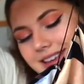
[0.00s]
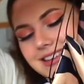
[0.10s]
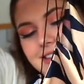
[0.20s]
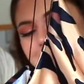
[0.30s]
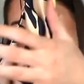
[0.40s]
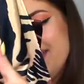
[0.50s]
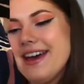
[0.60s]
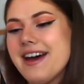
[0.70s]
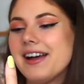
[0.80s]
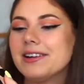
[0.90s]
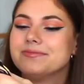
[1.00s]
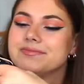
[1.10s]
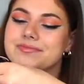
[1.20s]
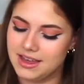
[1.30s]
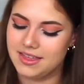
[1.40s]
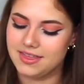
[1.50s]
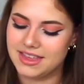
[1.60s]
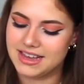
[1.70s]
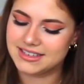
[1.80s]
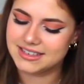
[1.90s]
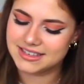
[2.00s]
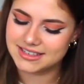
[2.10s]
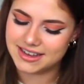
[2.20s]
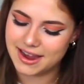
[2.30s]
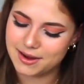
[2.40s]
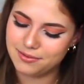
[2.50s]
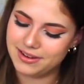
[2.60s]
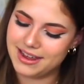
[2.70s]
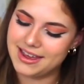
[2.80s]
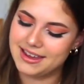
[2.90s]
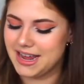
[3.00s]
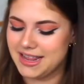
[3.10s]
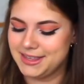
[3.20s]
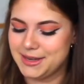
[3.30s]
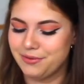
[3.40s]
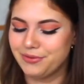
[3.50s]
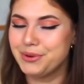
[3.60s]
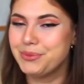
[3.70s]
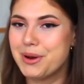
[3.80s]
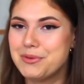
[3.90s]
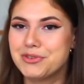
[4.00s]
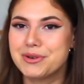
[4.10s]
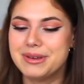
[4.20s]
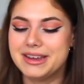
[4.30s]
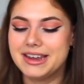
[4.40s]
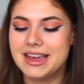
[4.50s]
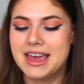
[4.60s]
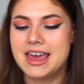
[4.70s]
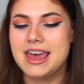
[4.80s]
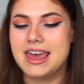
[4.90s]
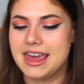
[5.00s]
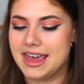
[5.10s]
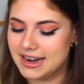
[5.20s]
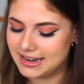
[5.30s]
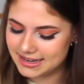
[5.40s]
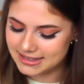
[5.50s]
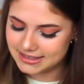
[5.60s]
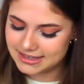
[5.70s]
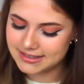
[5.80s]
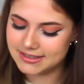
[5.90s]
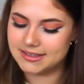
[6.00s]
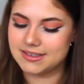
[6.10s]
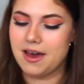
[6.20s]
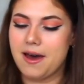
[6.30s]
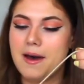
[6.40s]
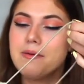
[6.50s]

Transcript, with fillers: So yeah, next is kind of like a different one for me, and it's this top.